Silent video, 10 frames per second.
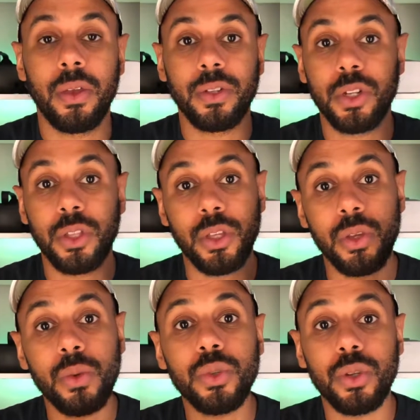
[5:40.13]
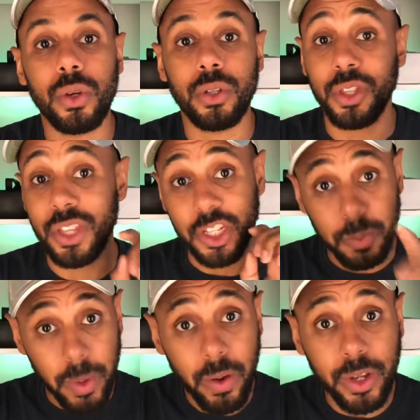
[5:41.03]
to the user, to the
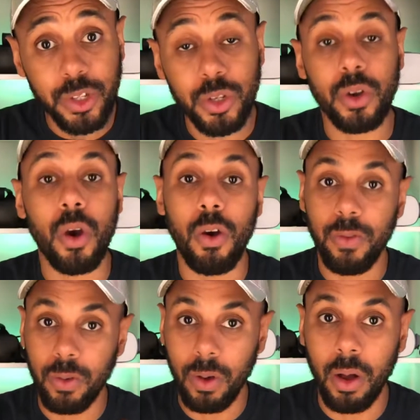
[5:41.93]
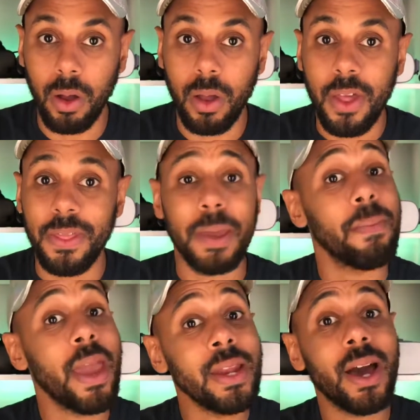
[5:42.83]
experiencer overall. They
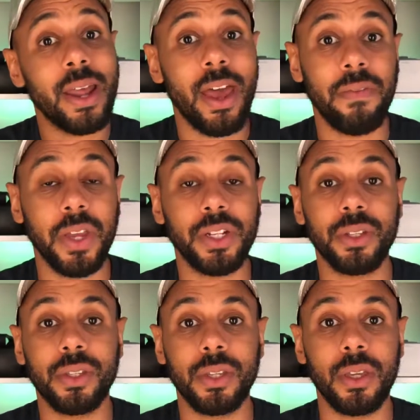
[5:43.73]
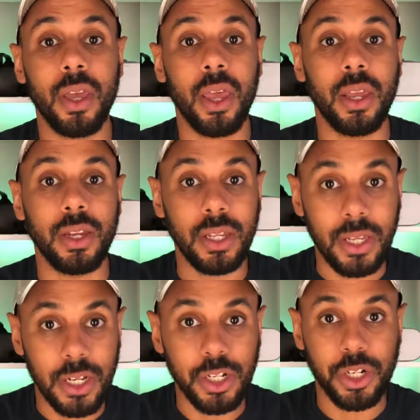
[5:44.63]
may not have agency in
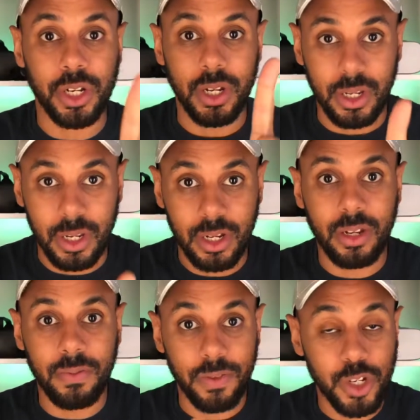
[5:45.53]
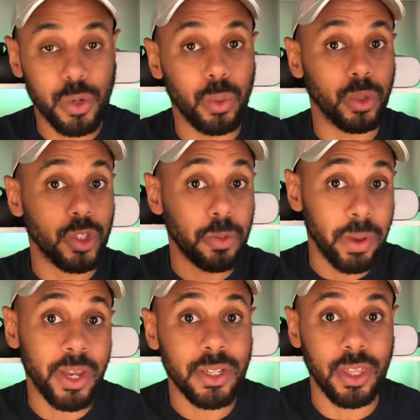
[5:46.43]
each individual
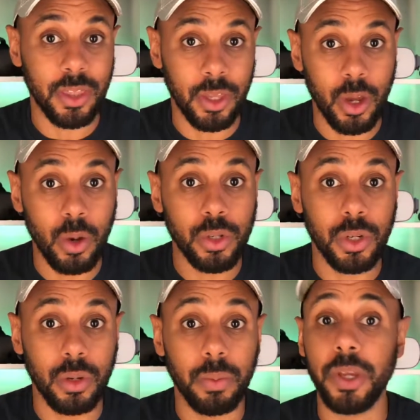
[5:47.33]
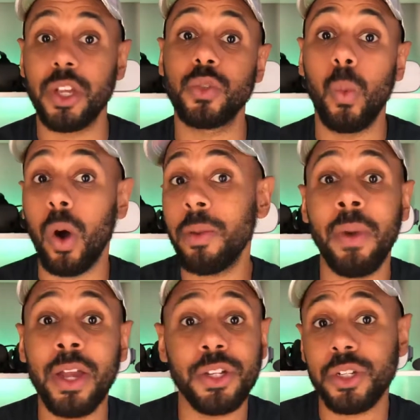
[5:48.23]
space that they go to, because one
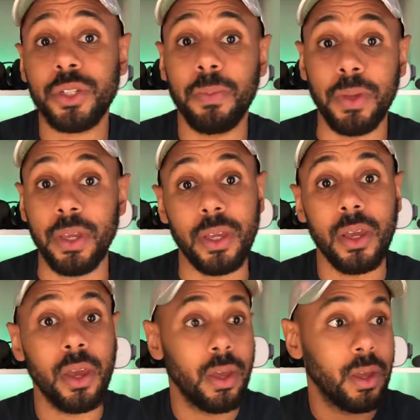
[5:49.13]
might just be